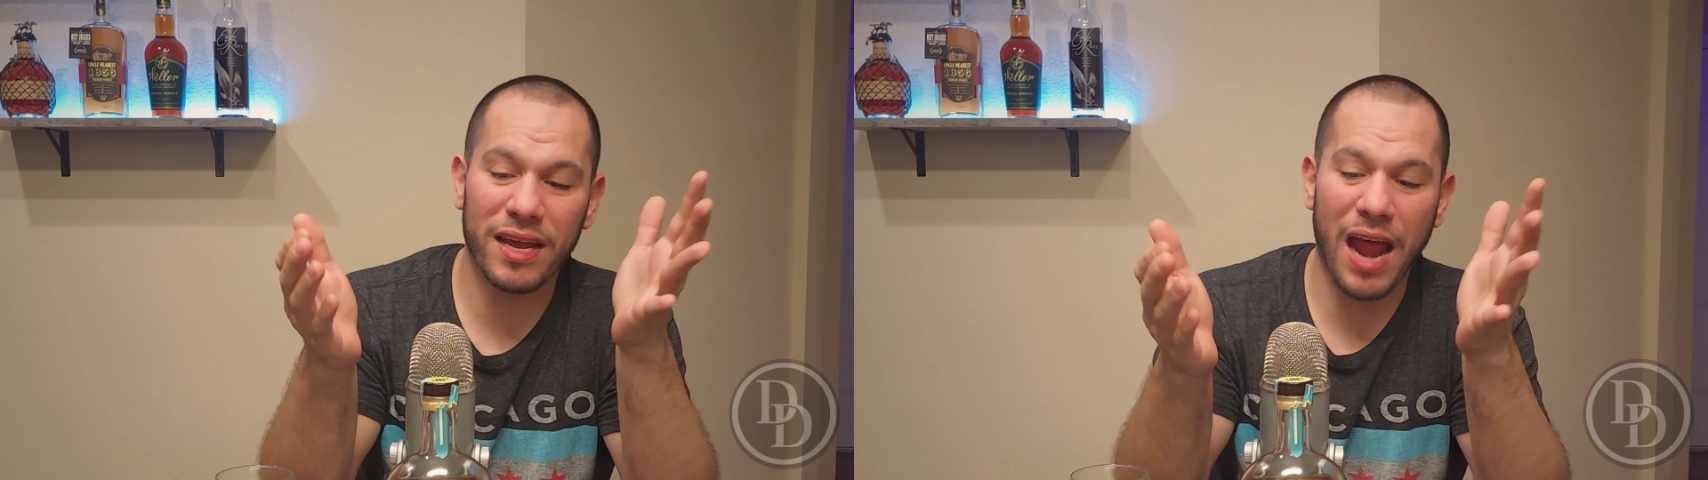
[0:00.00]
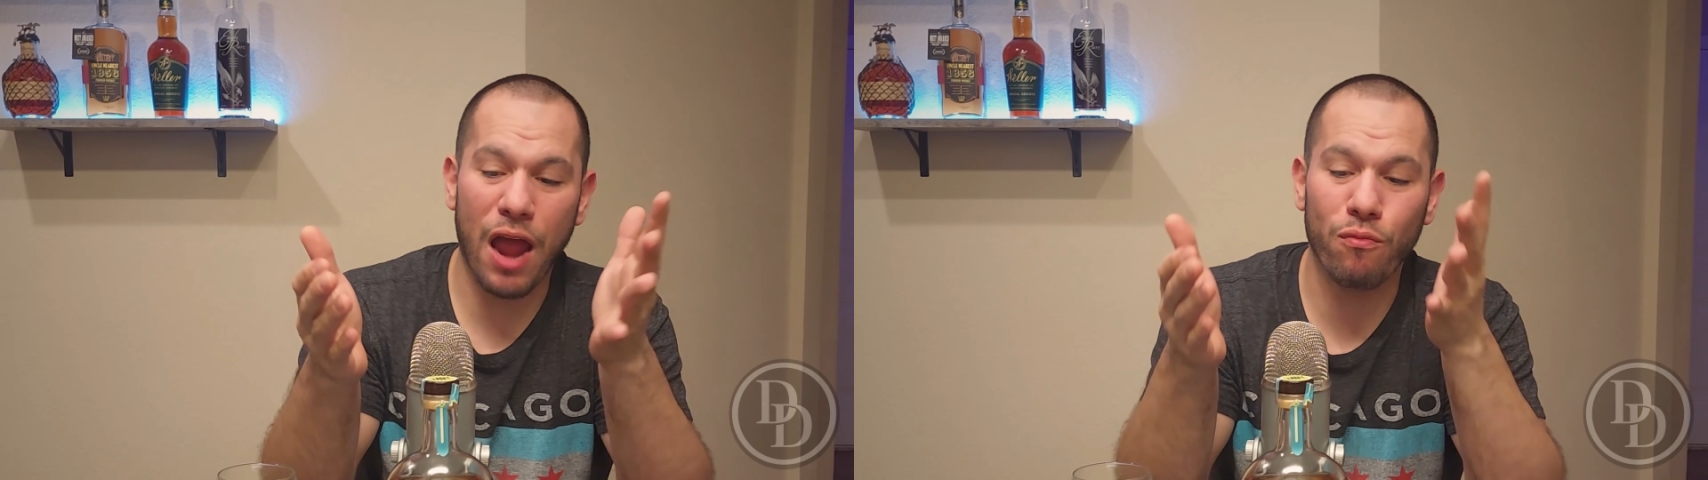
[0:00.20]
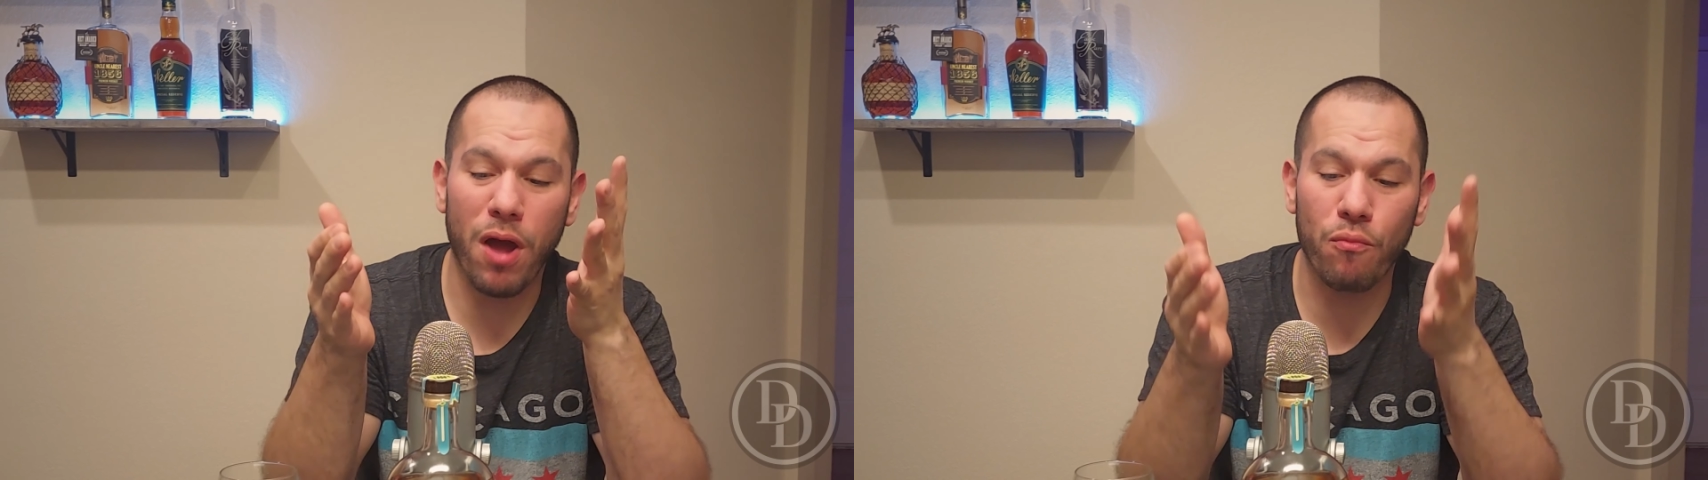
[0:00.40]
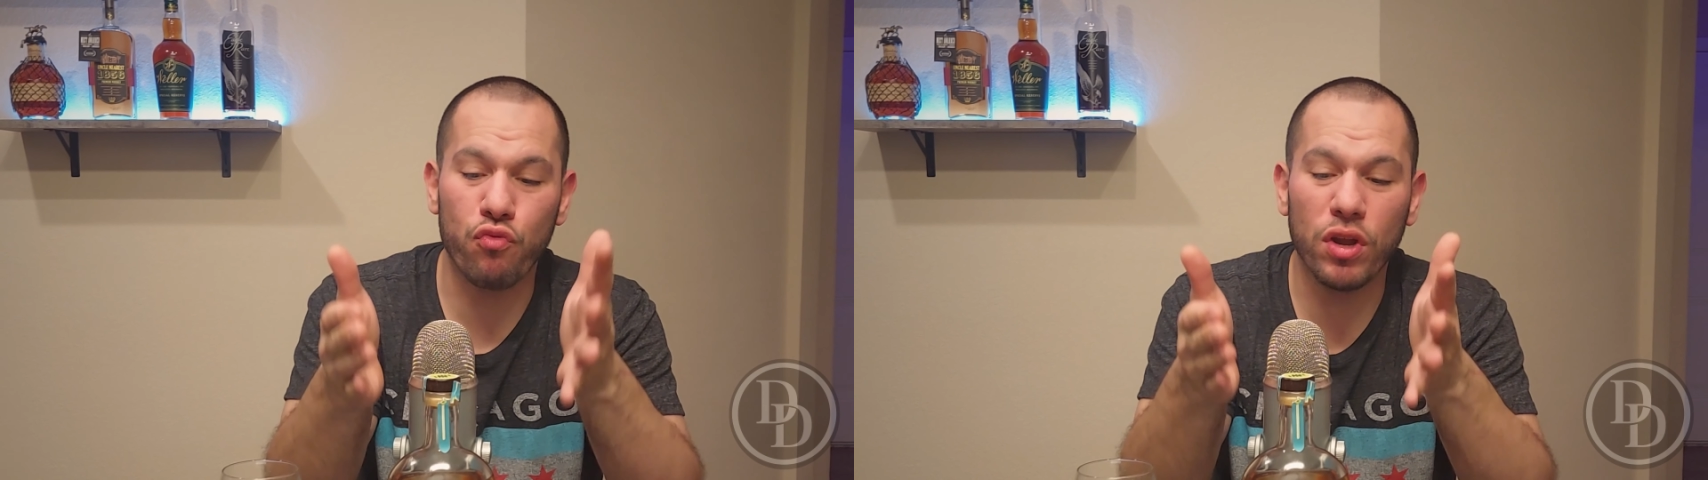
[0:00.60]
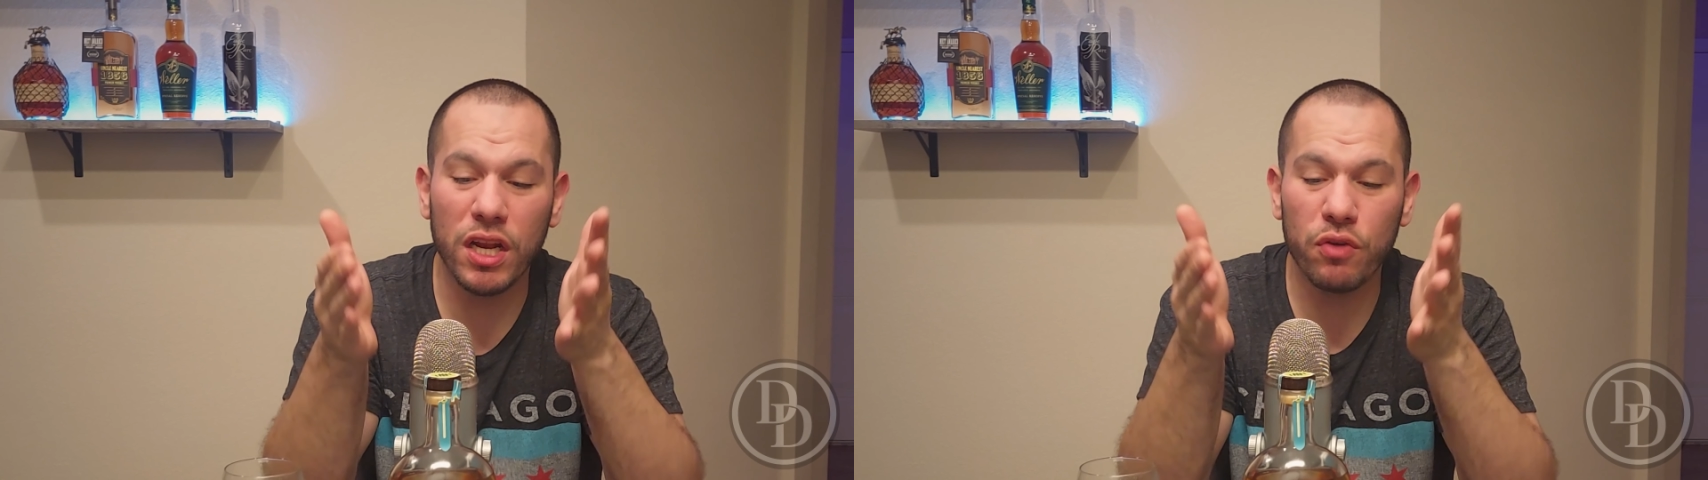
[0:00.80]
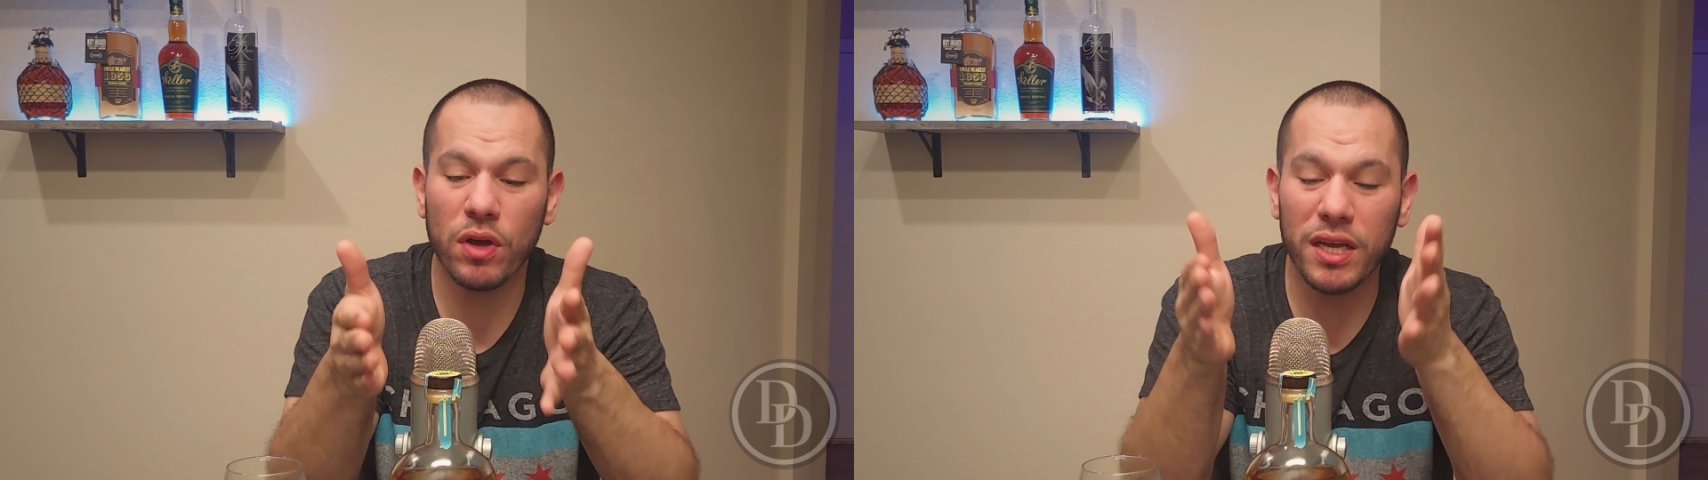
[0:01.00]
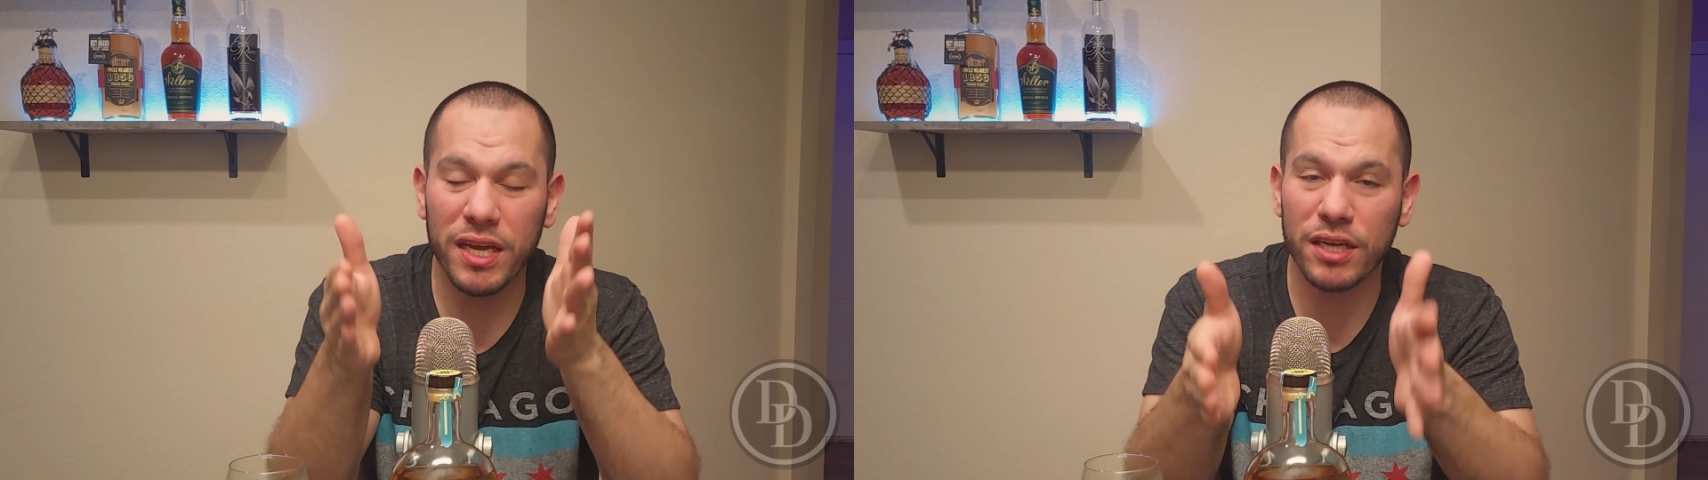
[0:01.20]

And I'm really, really